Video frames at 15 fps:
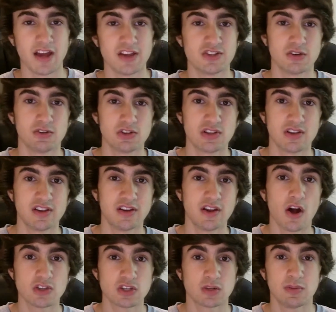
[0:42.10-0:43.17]
guys. So just letting you
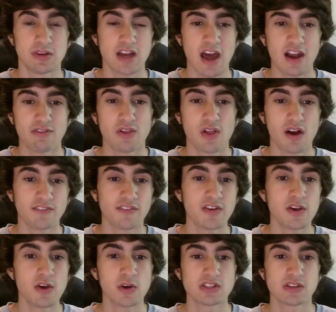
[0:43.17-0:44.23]
know, it's going to be kind of a long
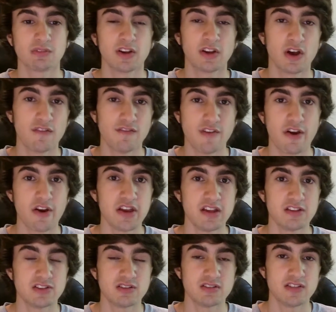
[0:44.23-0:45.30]
video because I'm going to go very
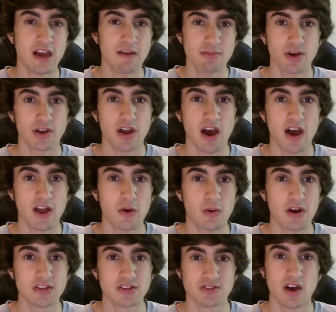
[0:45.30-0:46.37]
into depth on
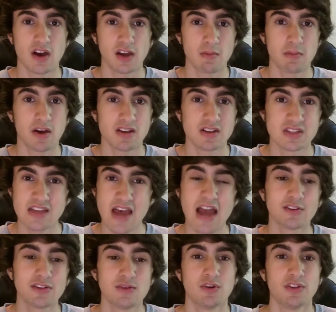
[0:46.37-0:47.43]
iOS and talking about
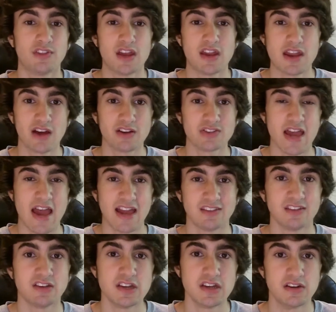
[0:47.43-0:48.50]
exactly what they announced at
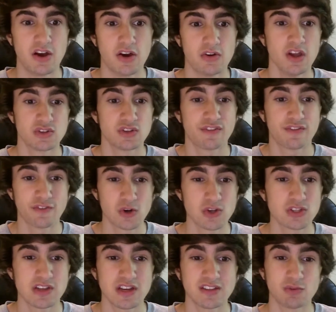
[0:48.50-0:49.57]
the keynote. So the
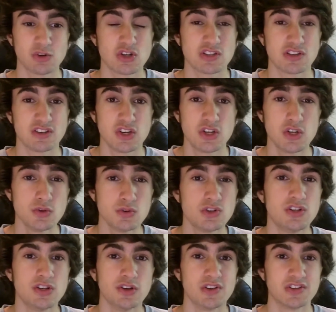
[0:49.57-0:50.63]
first thing, which is a
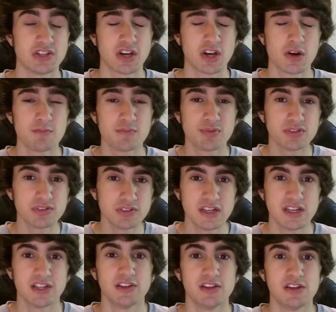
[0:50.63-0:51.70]
huge deal, is a
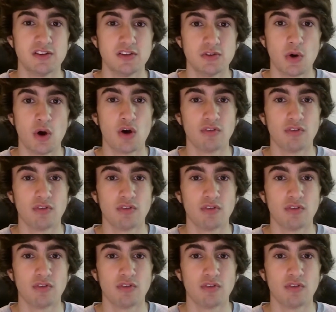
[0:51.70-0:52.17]
completely new